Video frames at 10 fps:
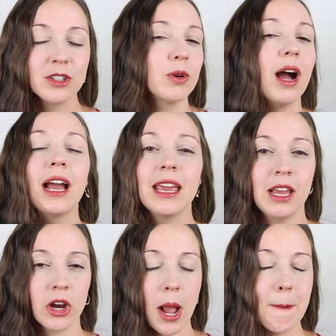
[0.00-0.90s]
so I
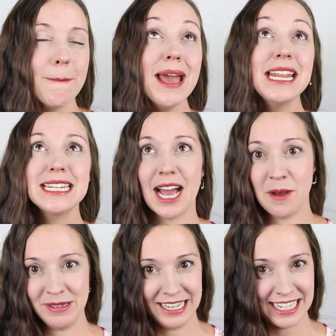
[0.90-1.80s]
hear many
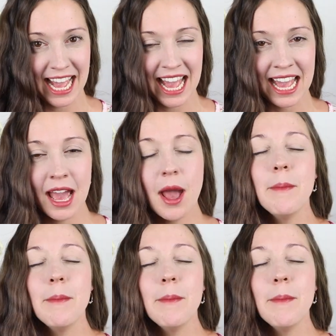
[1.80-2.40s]
times a day,